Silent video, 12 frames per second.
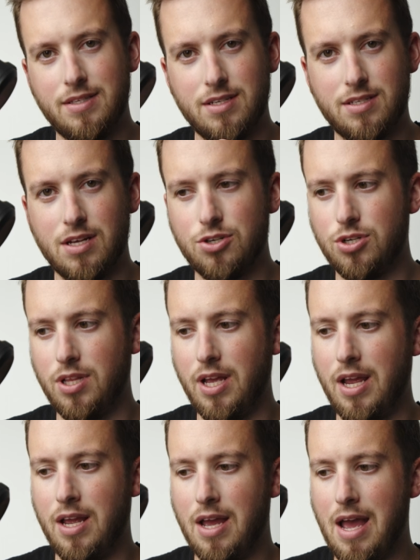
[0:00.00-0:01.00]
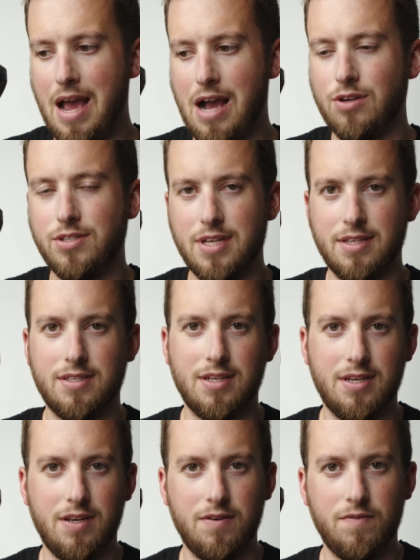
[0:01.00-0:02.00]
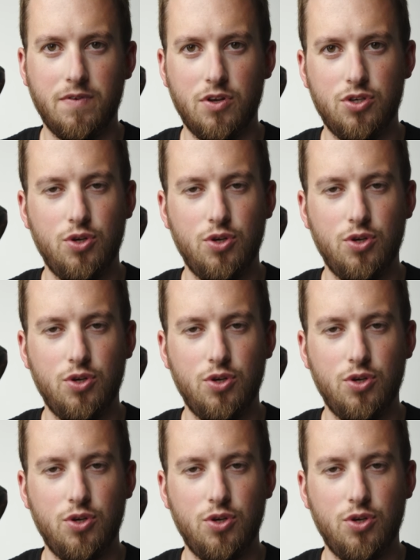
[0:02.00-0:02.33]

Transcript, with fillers: It's essentially how sensitive